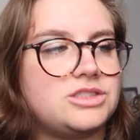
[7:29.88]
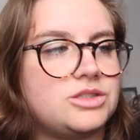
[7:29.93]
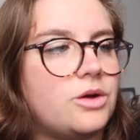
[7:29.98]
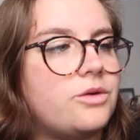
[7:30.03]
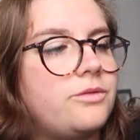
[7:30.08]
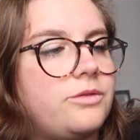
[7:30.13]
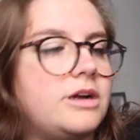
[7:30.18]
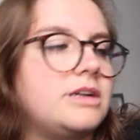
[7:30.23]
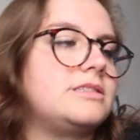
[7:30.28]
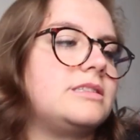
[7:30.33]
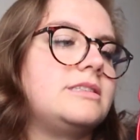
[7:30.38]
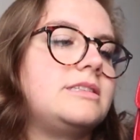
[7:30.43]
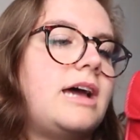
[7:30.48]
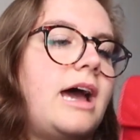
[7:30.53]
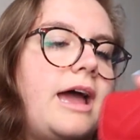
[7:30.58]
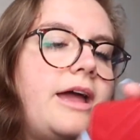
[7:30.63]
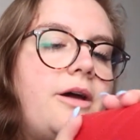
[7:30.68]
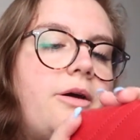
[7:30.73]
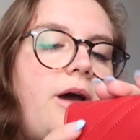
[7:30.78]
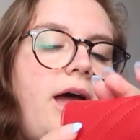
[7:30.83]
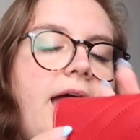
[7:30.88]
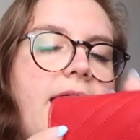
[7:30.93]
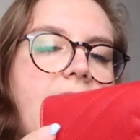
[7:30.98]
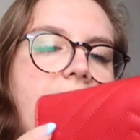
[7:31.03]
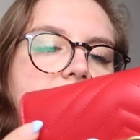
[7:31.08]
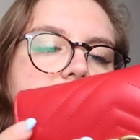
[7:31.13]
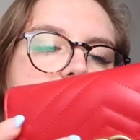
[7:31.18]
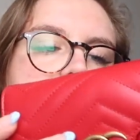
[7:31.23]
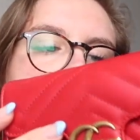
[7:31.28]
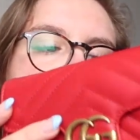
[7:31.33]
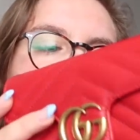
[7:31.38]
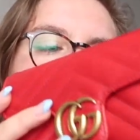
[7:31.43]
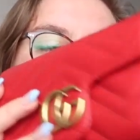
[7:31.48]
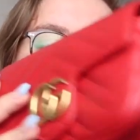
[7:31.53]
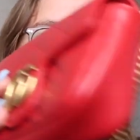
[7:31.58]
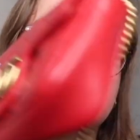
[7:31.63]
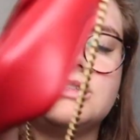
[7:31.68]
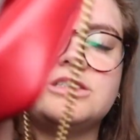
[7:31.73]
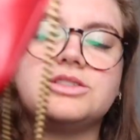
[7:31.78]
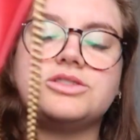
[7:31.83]
so versatile, and
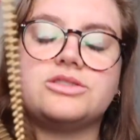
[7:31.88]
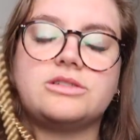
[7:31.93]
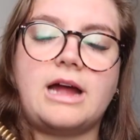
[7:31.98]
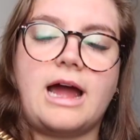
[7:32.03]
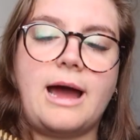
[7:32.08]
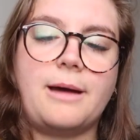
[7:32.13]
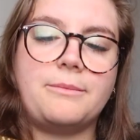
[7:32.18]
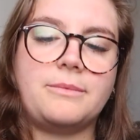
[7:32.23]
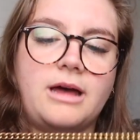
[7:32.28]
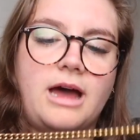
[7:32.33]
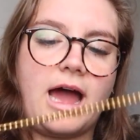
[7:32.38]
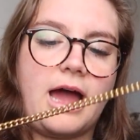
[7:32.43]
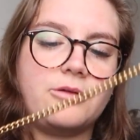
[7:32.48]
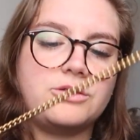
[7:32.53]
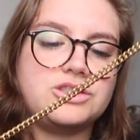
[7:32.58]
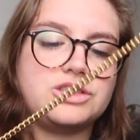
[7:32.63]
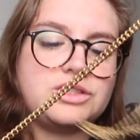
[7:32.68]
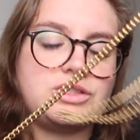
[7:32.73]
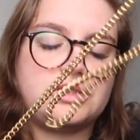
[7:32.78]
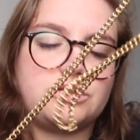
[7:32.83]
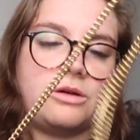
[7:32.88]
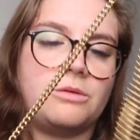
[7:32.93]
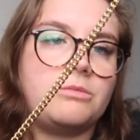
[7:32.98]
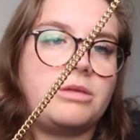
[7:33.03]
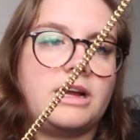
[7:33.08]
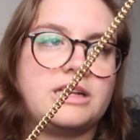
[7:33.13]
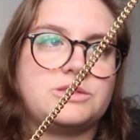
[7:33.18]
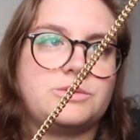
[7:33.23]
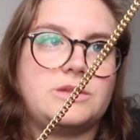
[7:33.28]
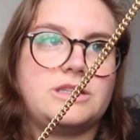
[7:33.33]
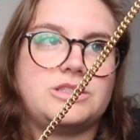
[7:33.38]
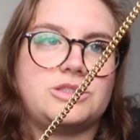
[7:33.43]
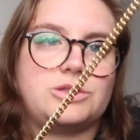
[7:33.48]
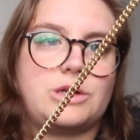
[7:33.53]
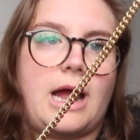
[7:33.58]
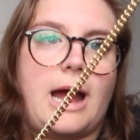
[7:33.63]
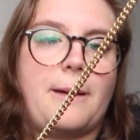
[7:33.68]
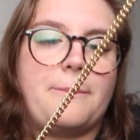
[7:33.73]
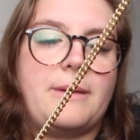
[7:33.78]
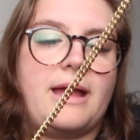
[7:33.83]
just the strap, I was just so impressed with the
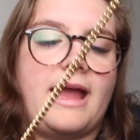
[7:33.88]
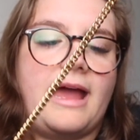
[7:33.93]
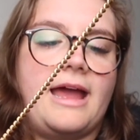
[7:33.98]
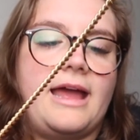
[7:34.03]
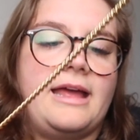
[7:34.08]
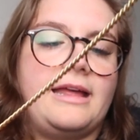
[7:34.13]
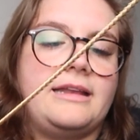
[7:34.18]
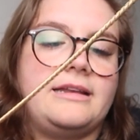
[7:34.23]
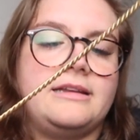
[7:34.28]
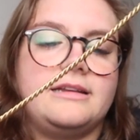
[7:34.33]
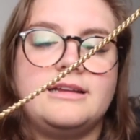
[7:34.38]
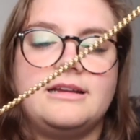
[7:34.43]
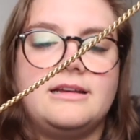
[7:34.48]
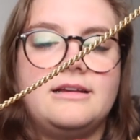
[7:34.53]
strap. And